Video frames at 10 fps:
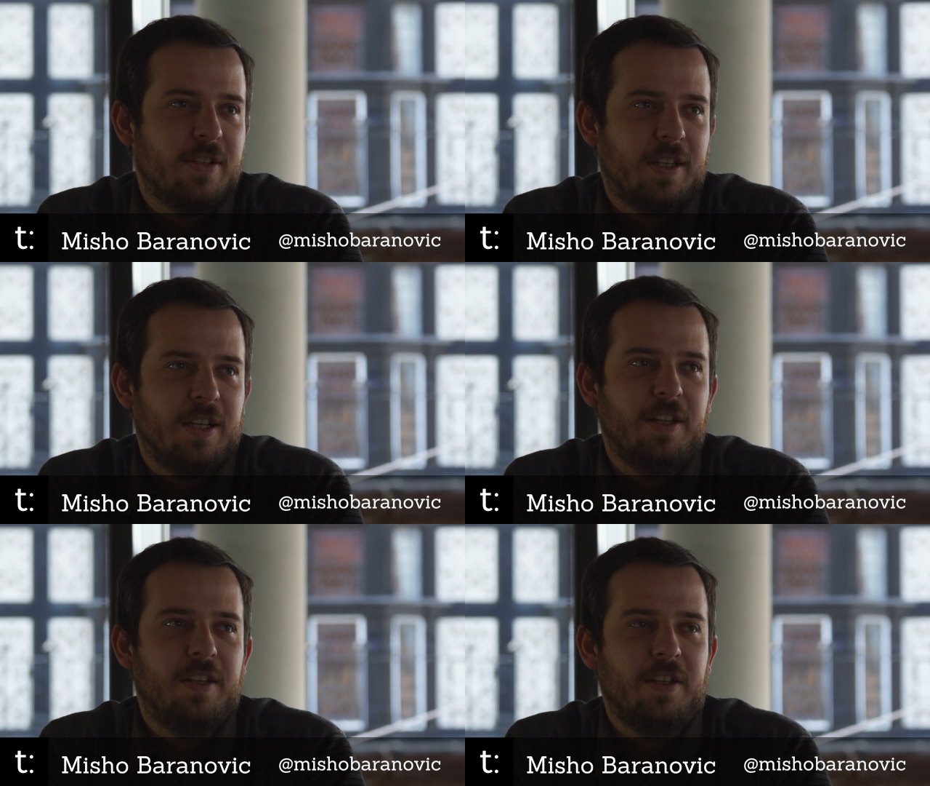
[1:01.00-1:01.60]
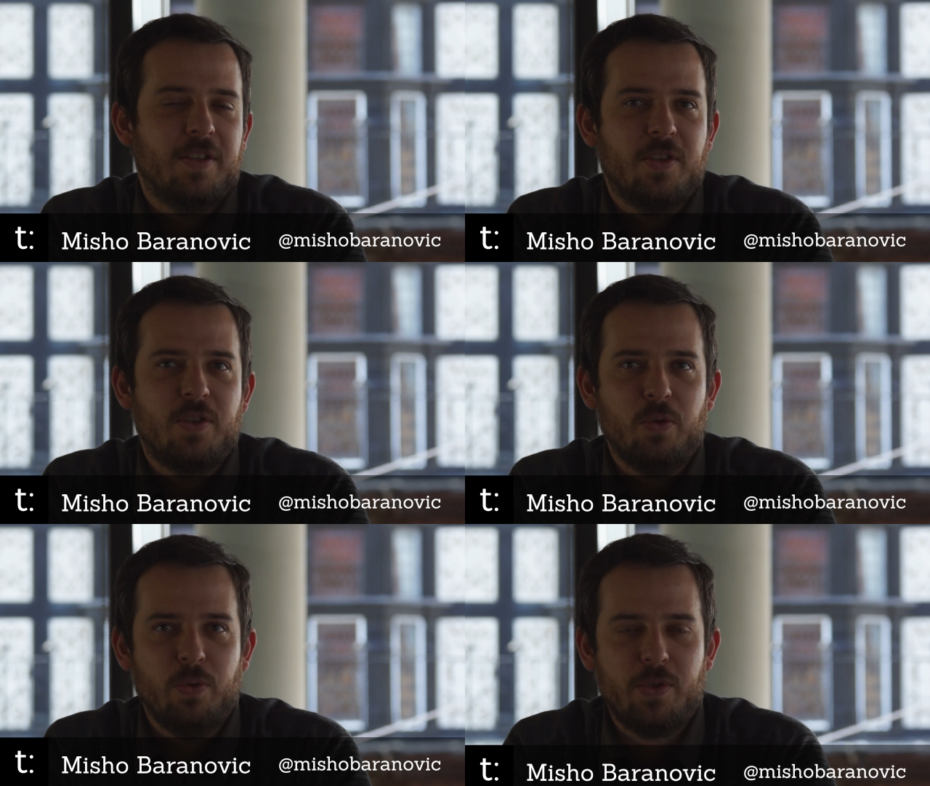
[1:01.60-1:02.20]
like anything, it's the
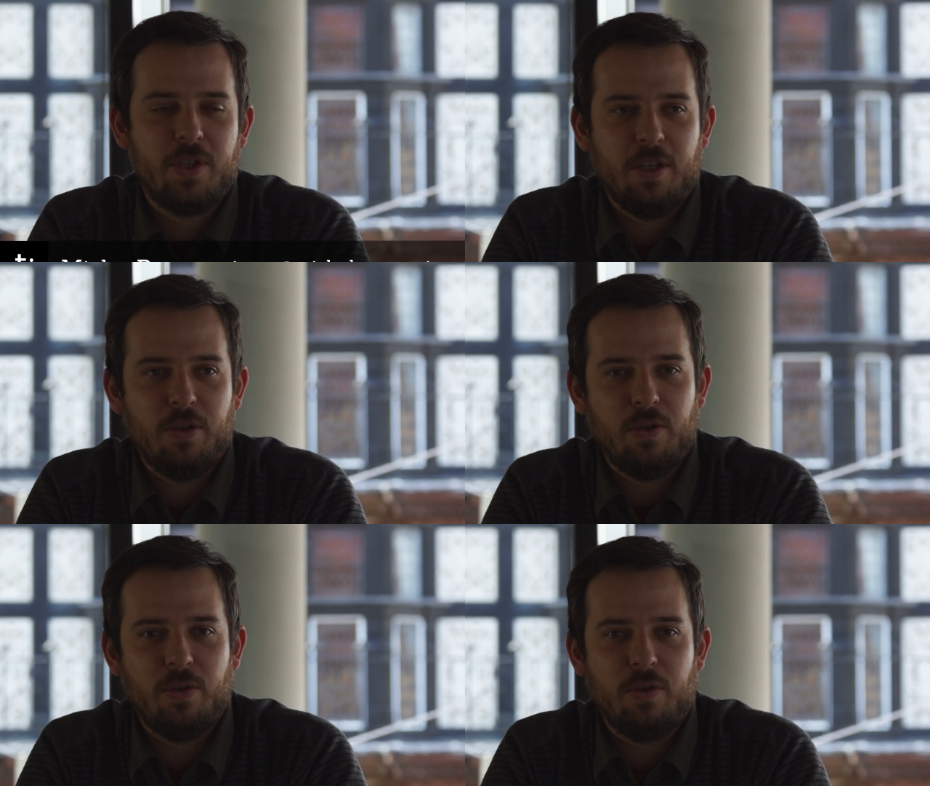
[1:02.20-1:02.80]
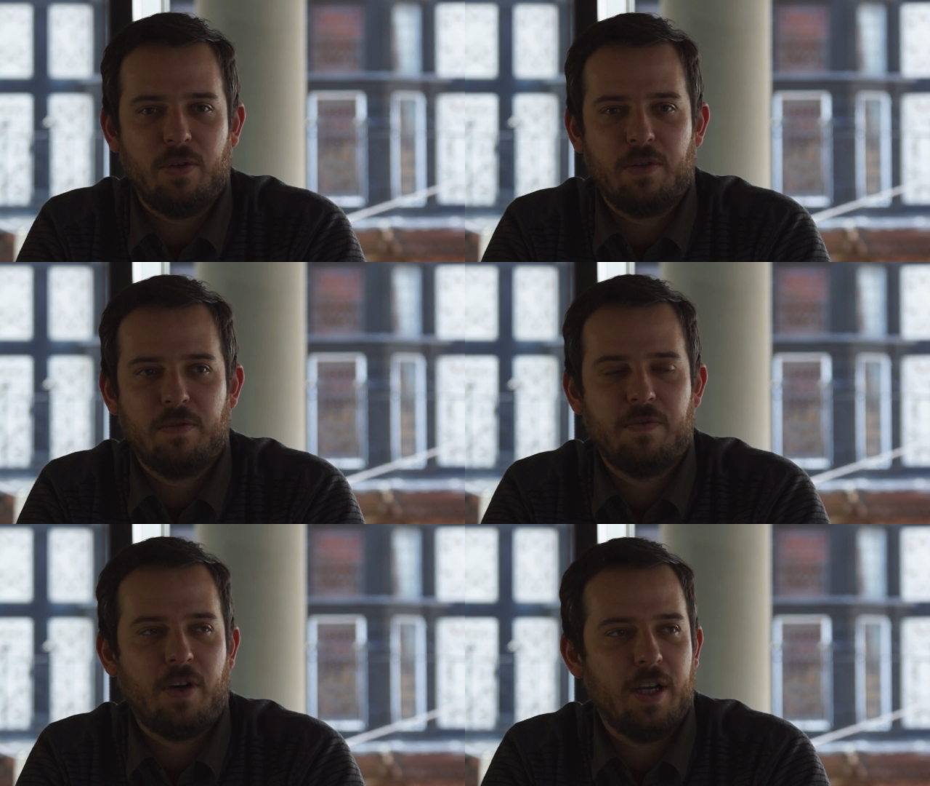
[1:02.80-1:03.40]
tools that you
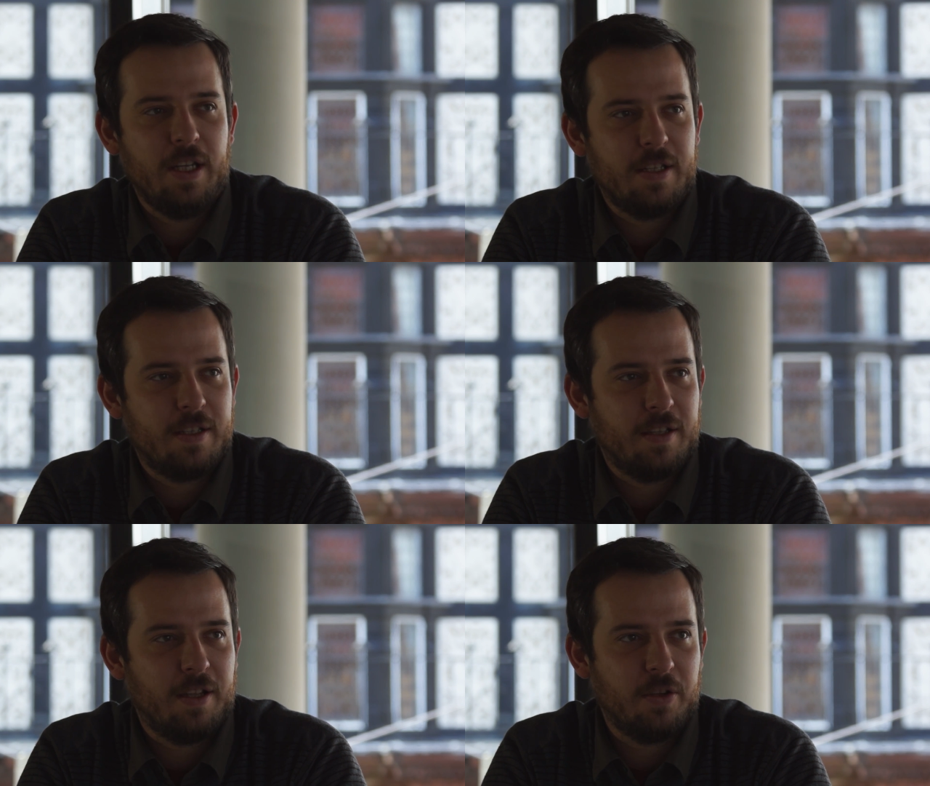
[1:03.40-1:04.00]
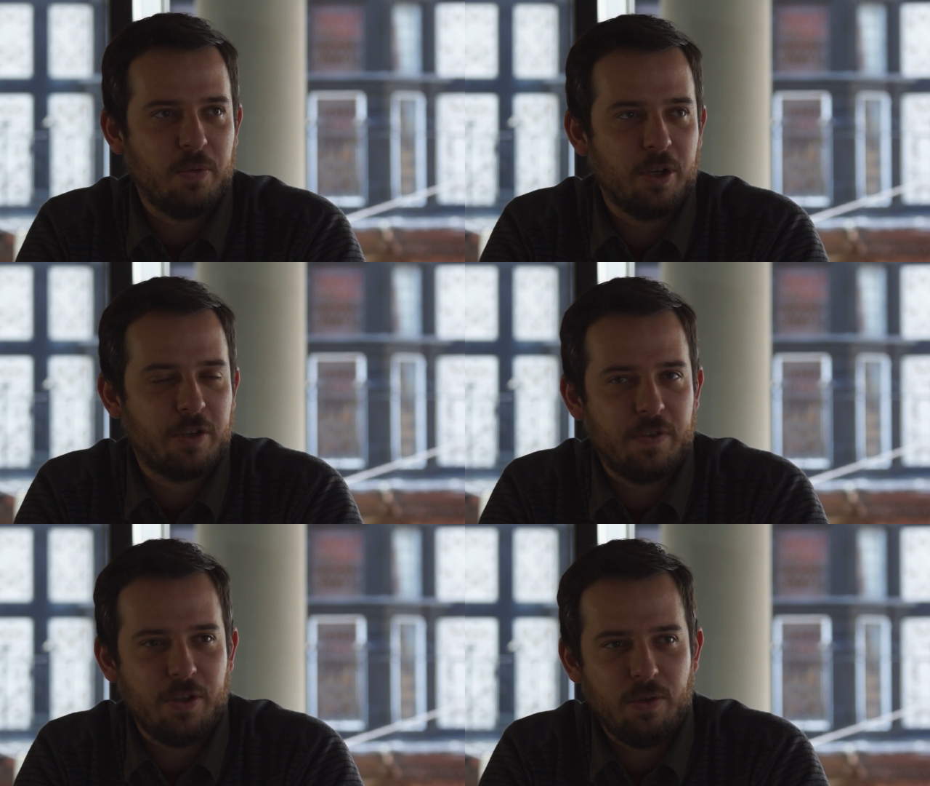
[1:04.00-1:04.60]
find that
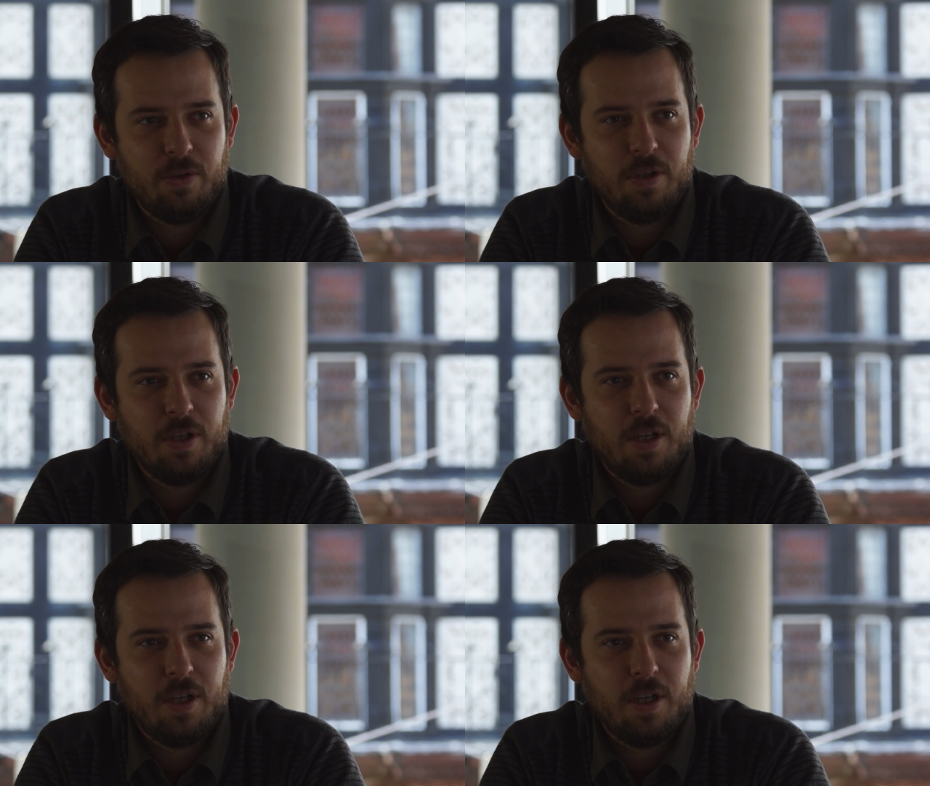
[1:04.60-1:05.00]
work for you.